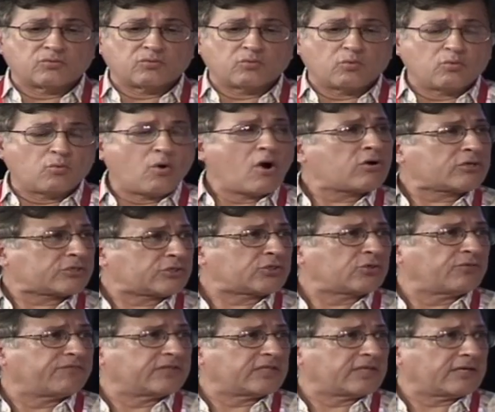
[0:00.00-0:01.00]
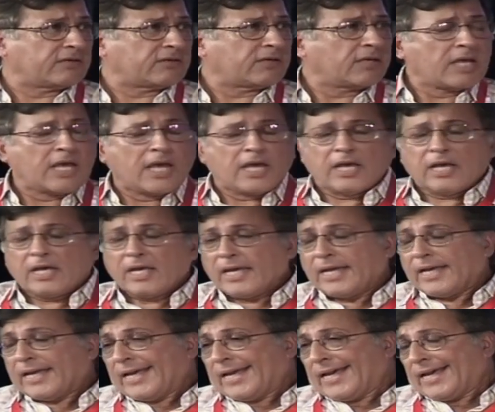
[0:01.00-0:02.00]
walks over there.
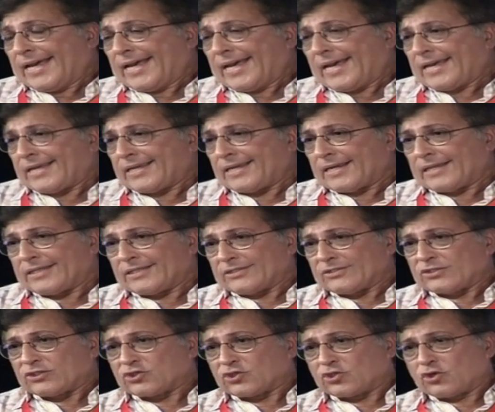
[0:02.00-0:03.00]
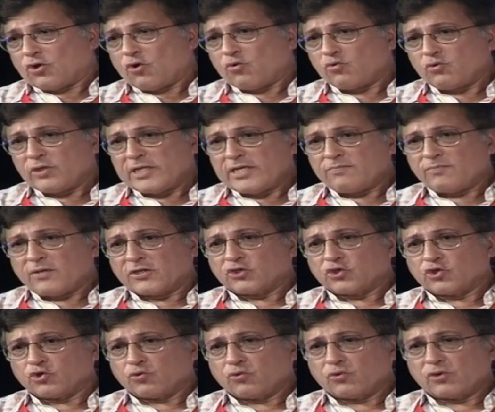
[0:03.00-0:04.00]
And slowly but
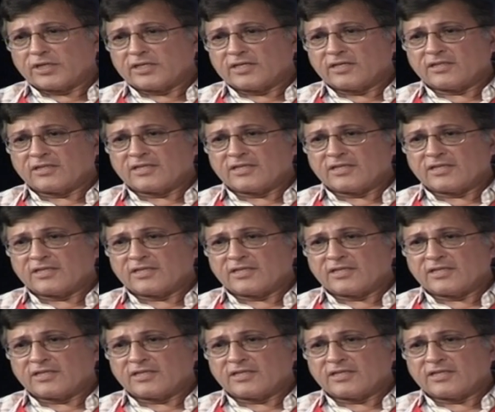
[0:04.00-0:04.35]
surely,